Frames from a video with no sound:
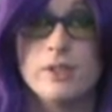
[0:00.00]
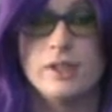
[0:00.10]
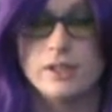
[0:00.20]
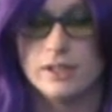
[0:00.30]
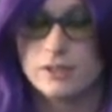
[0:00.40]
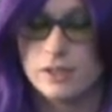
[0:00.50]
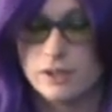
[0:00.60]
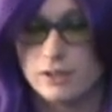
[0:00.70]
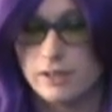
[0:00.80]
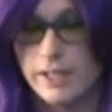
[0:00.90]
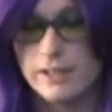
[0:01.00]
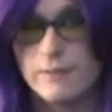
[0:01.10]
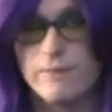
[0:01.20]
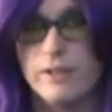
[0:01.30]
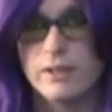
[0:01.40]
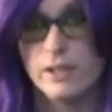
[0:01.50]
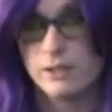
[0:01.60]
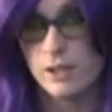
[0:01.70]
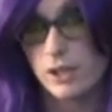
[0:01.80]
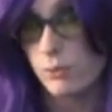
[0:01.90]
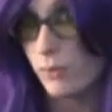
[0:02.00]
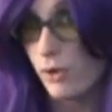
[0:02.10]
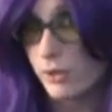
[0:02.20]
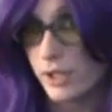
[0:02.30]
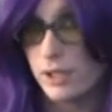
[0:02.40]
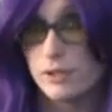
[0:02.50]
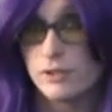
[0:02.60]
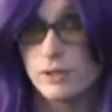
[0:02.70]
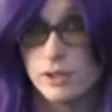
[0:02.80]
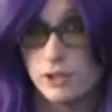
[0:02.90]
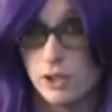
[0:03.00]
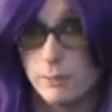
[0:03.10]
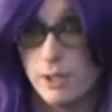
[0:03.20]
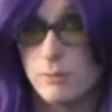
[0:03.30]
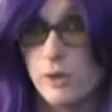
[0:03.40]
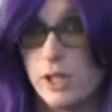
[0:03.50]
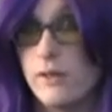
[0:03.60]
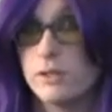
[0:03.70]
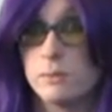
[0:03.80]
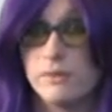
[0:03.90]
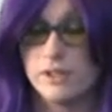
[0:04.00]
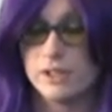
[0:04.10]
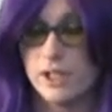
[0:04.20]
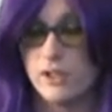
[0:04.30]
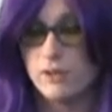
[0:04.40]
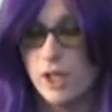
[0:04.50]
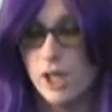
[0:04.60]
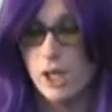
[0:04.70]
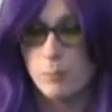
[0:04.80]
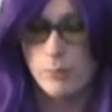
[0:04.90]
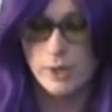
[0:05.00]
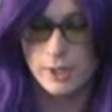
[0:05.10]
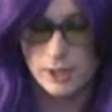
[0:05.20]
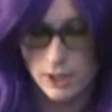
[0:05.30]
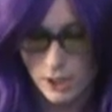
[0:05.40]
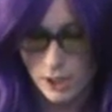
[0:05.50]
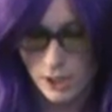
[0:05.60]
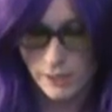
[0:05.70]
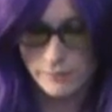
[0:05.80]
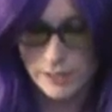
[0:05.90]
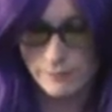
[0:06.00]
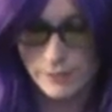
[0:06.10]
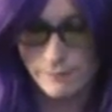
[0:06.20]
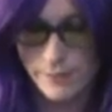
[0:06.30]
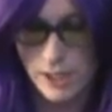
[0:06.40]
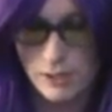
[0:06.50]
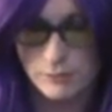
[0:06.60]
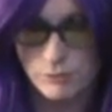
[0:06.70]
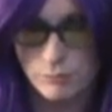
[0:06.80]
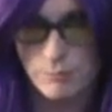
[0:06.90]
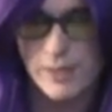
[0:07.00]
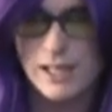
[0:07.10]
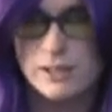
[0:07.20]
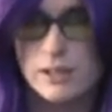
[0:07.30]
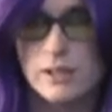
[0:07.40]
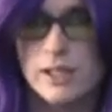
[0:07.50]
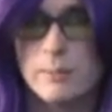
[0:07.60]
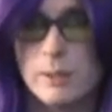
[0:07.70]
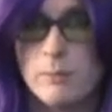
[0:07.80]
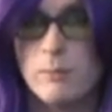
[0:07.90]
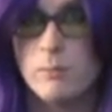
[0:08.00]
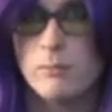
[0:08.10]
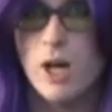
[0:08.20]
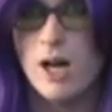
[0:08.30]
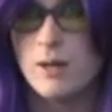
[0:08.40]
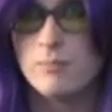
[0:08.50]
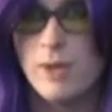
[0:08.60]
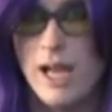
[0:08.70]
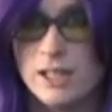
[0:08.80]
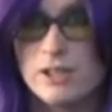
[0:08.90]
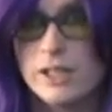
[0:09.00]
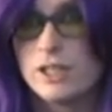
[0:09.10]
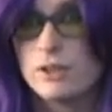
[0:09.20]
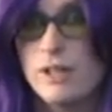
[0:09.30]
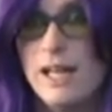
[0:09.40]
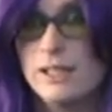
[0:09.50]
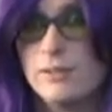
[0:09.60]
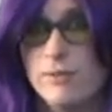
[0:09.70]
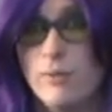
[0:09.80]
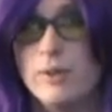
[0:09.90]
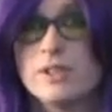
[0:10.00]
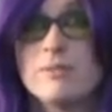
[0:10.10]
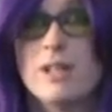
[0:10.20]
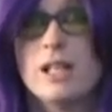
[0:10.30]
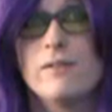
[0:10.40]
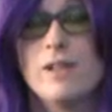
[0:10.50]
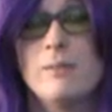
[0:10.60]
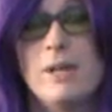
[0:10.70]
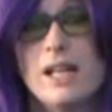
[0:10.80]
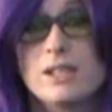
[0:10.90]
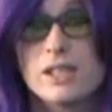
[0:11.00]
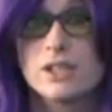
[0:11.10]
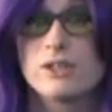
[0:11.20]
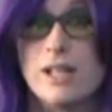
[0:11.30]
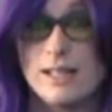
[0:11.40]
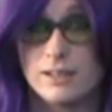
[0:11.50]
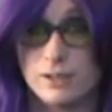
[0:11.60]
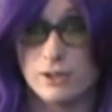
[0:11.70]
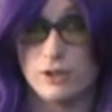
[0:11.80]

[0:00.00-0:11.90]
theories that's just a latent feeling that's not awoken until you start becoming more comfortable with yourself. But I've definitely found masculinity to be actually attractive for once in my life. I'm actually attracted